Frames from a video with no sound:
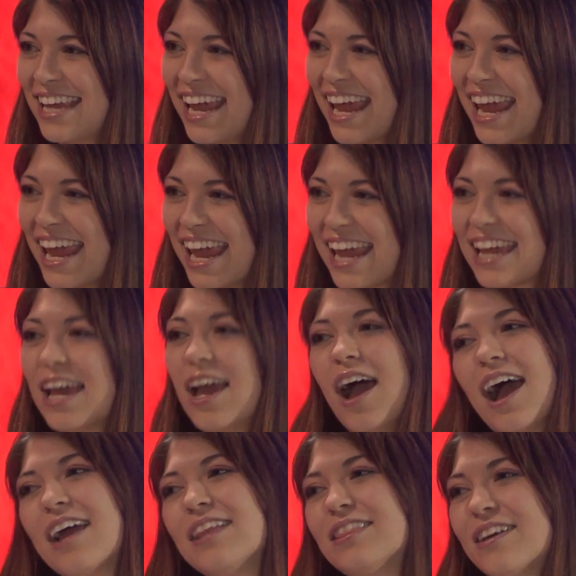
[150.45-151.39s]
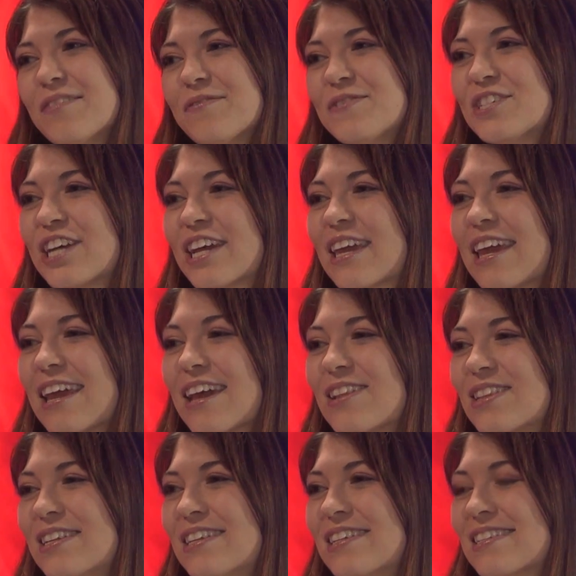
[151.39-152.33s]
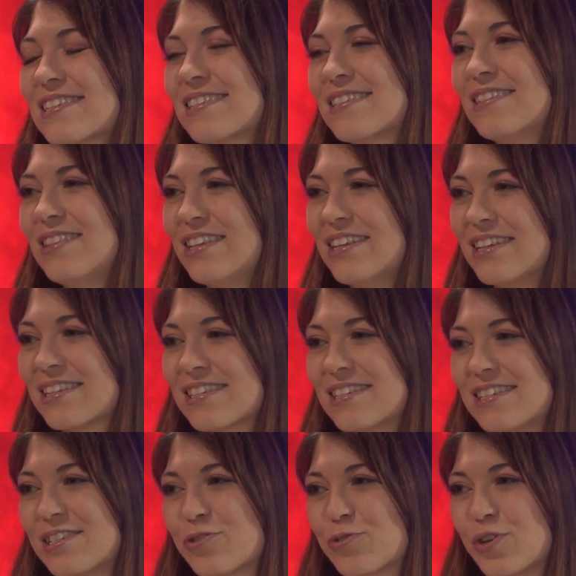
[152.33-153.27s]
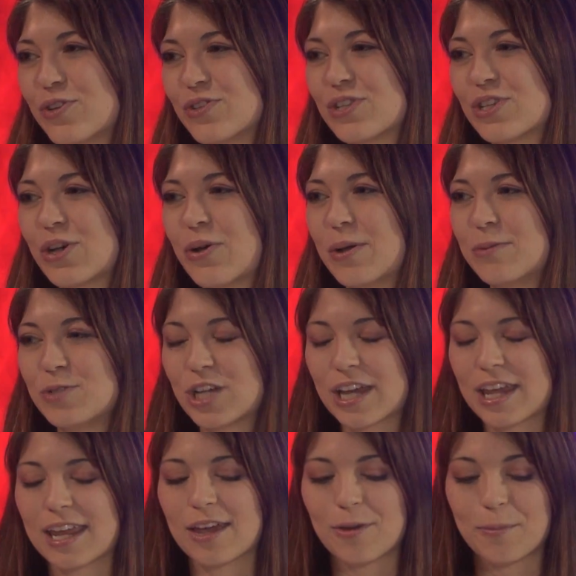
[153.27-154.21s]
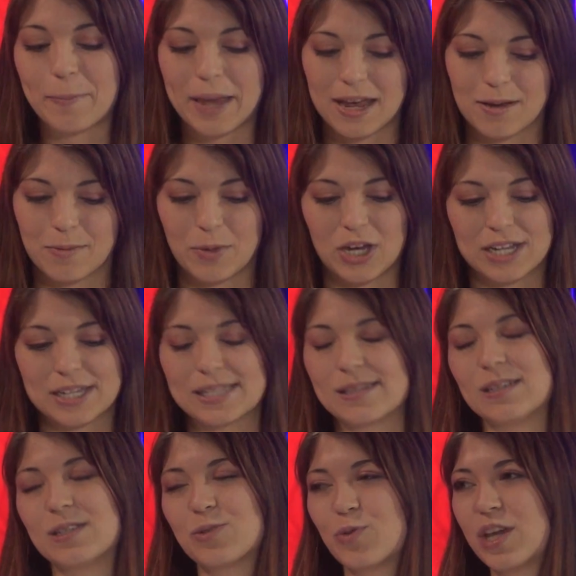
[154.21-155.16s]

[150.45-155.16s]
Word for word: Yay! I love checking out Linux Linux distros, so I'm checking out Backbox this and week.